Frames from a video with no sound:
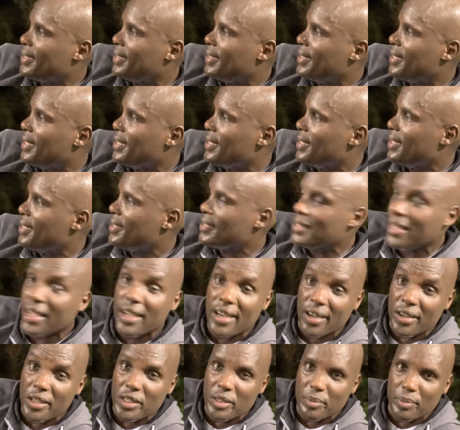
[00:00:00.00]
He's
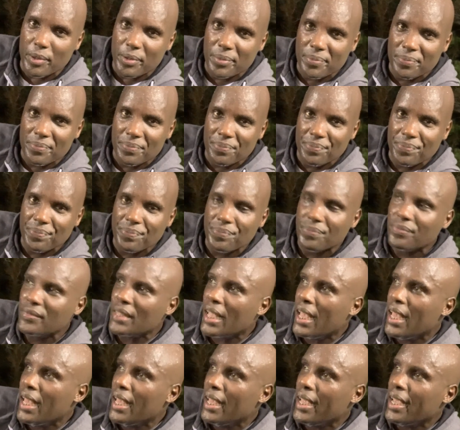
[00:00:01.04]
incorrigible.
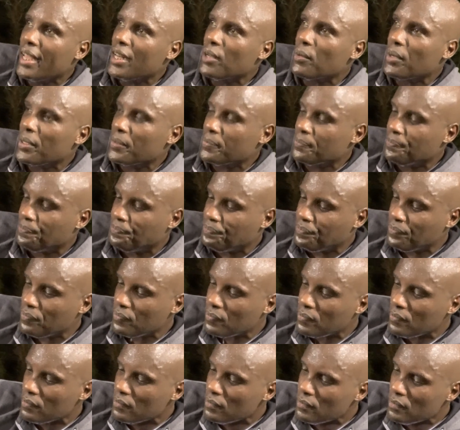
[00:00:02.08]
Anyway,
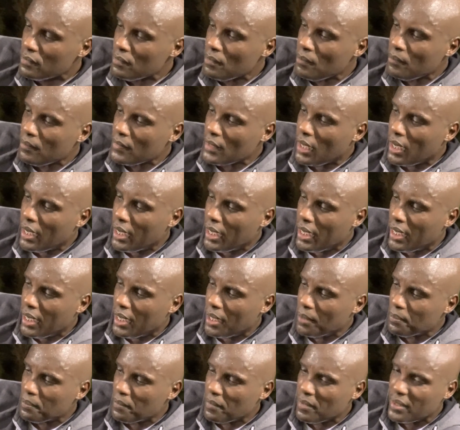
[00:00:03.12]

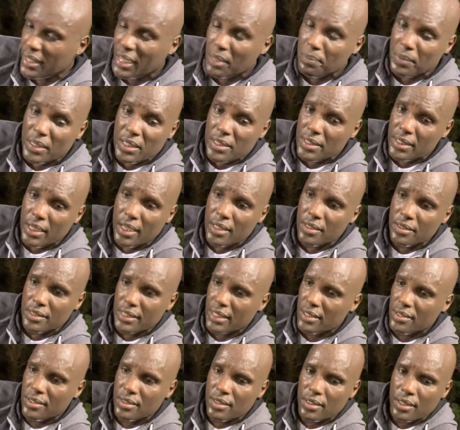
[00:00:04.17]
that being said,
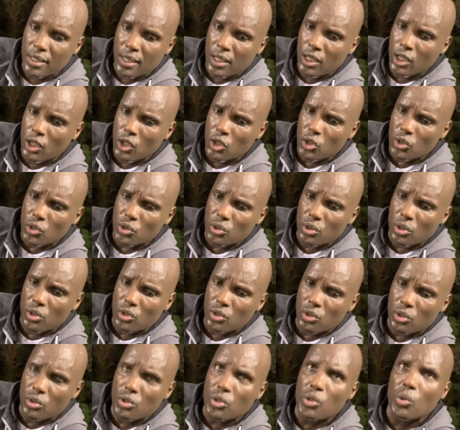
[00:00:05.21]
just
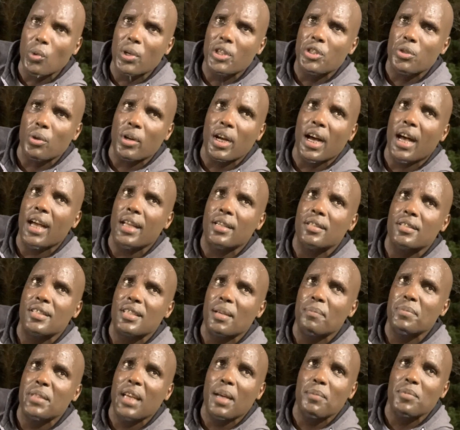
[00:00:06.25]
do what you can.
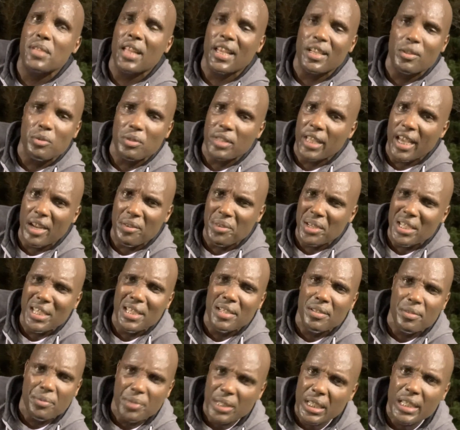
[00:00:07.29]
Sometimes, like today, I
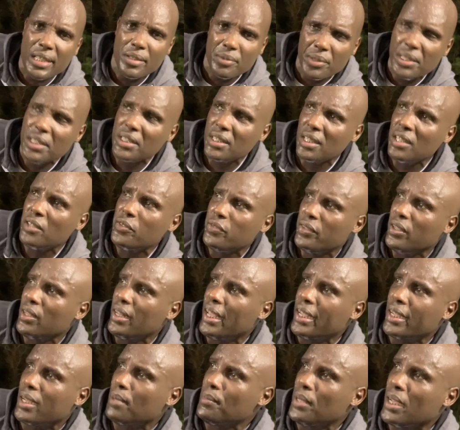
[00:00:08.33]
really didn't feel like
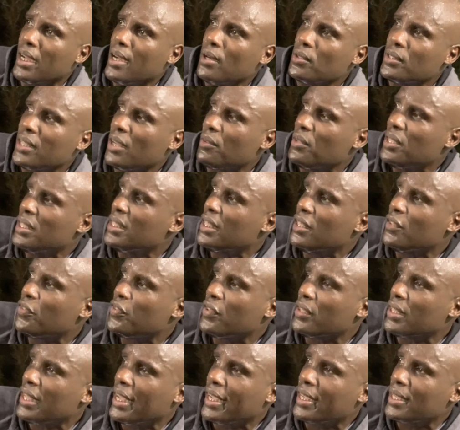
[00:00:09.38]
coming out. I really didn't feel
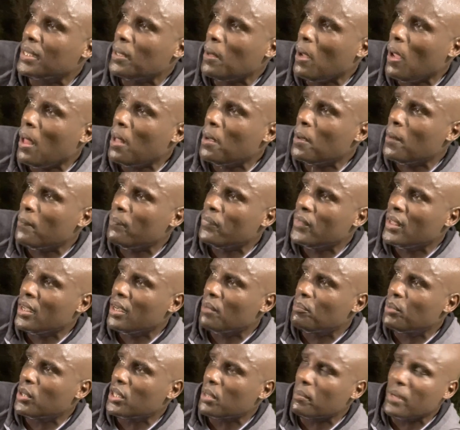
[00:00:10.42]
like
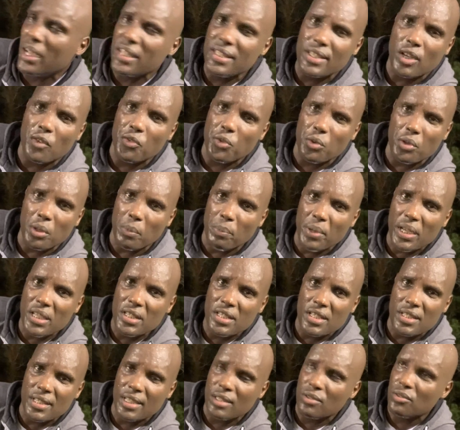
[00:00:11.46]
putting myself through the
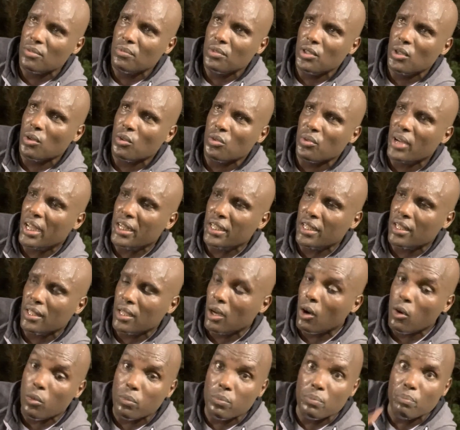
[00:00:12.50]
paces and running.
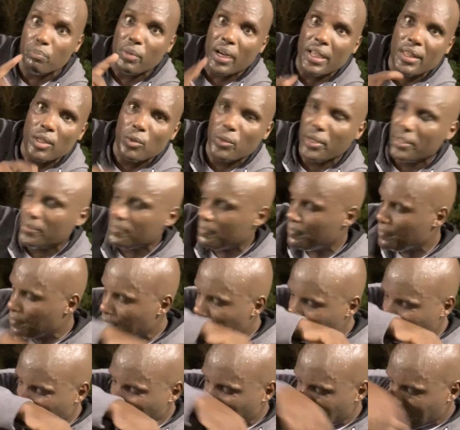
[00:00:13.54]
Oh, by the way,
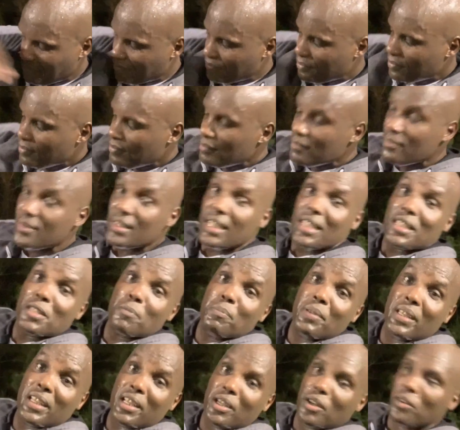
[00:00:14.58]

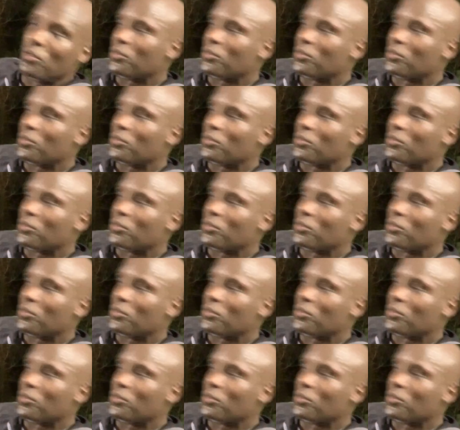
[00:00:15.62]
speaking of